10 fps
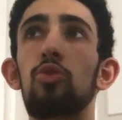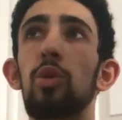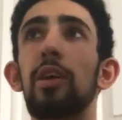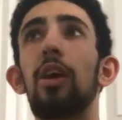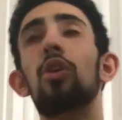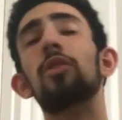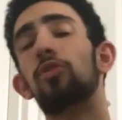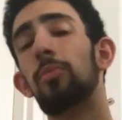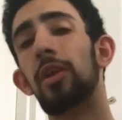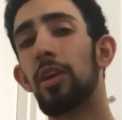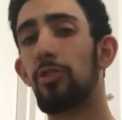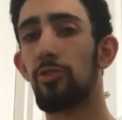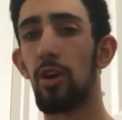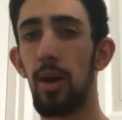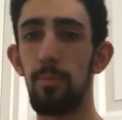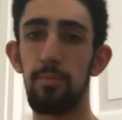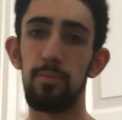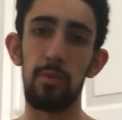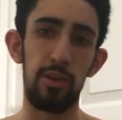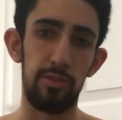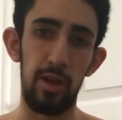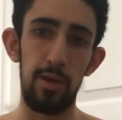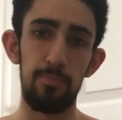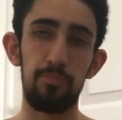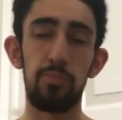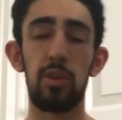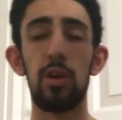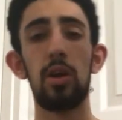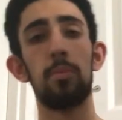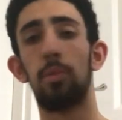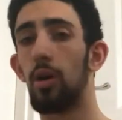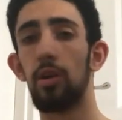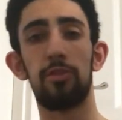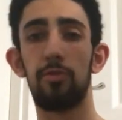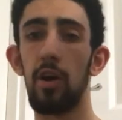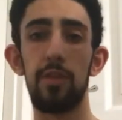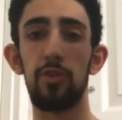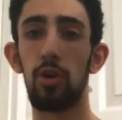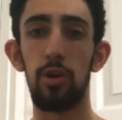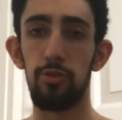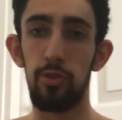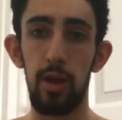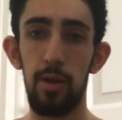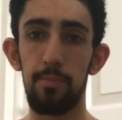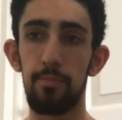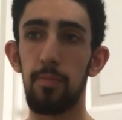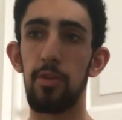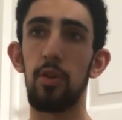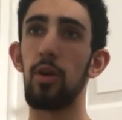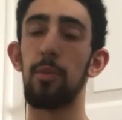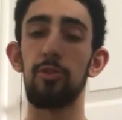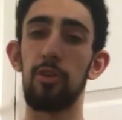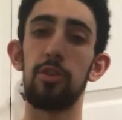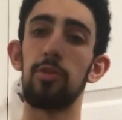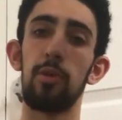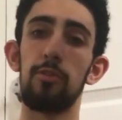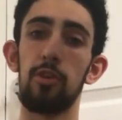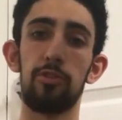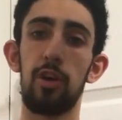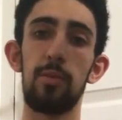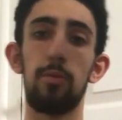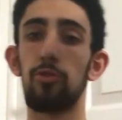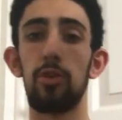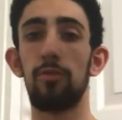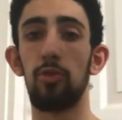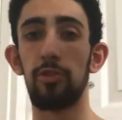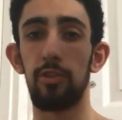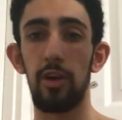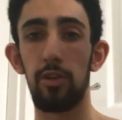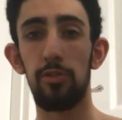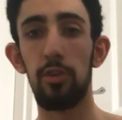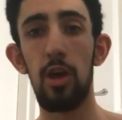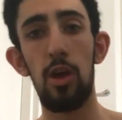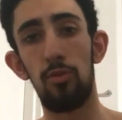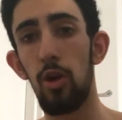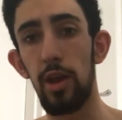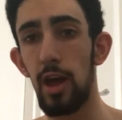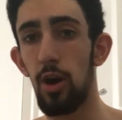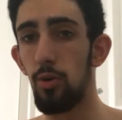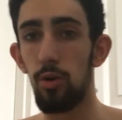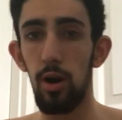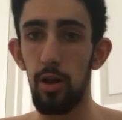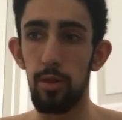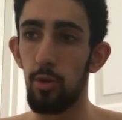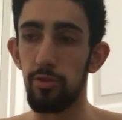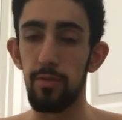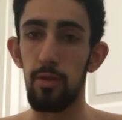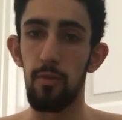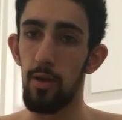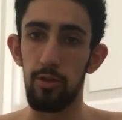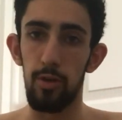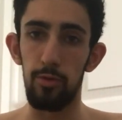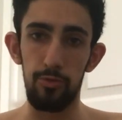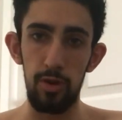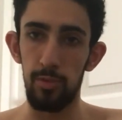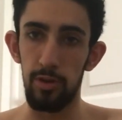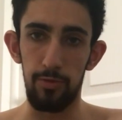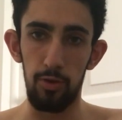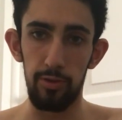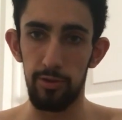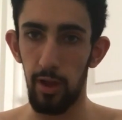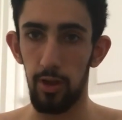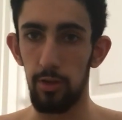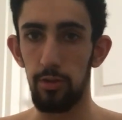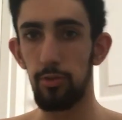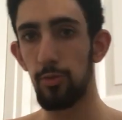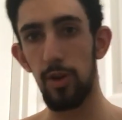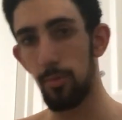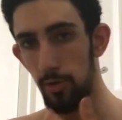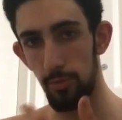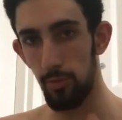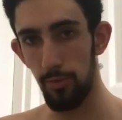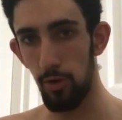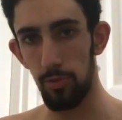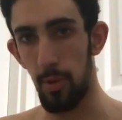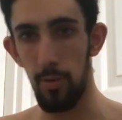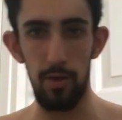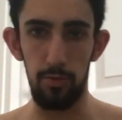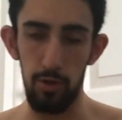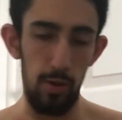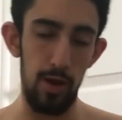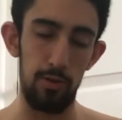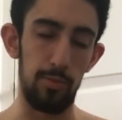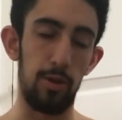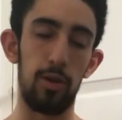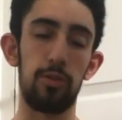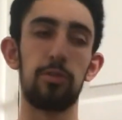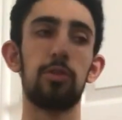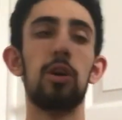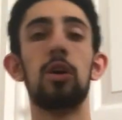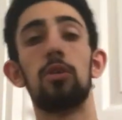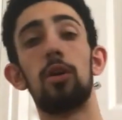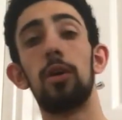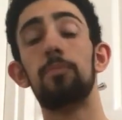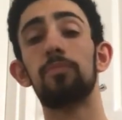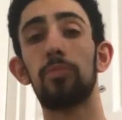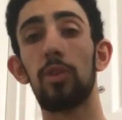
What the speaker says: you want to get over a minute each time, let's say, but it's fine if you can't do that. I don't know how much I did in my first time, maybe it was only 40 seconds. Right now, the most I've ever done was 3 minutes 40 seconds with holding my breath with no air in my lungs, right?